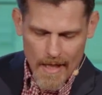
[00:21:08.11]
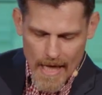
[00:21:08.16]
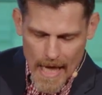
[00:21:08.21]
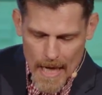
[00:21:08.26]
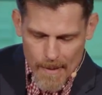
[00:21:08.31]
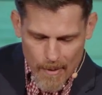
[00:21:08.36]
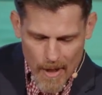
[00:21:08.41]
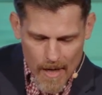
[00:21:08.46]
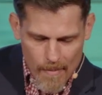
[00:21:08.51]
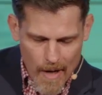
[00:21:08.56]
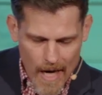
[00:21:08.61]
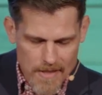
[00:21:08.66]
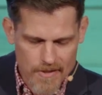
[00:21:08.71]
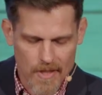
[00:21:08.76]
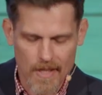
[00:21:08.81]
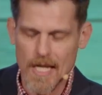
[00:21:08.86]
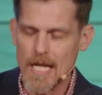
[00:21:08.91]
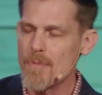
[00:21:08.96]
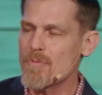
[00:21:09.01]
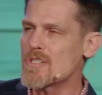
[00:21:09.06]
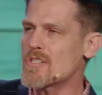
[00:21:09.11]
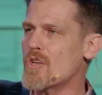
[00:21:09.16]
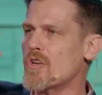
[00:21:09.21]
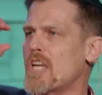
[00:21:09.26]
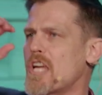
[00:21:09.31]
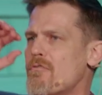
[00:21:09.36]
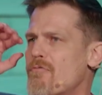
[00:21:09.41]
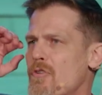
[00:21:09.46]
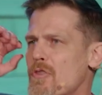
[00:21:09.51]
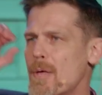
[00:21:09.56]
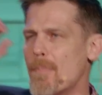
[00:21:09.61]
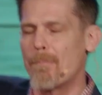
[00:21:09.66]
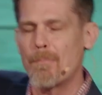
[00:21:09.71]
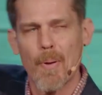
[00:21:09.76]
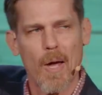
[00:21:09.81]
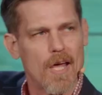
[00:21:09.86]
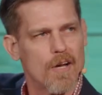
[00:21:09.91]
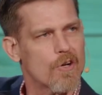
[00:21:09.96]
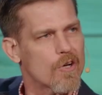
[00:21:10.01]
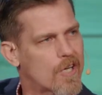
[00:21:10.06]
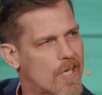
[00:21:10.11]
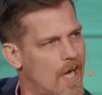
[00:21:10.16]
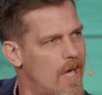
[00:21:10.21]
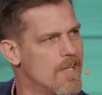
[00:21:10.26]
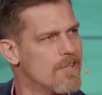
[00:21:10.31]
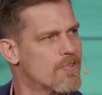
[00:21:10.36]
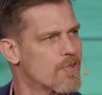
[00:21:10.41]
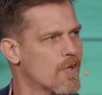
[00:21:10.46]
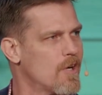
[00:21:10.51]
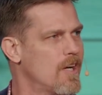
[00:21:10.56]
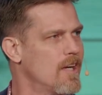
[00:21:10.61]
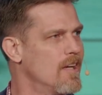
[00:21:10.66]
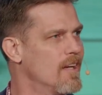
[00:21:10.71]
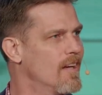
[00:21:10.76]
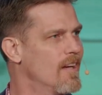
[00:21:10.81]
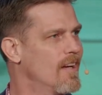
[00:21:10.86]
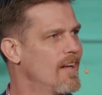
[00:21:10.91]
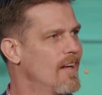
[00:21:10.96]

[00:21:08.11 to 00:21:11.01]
Abraham, Isaac, he was looking for the better country,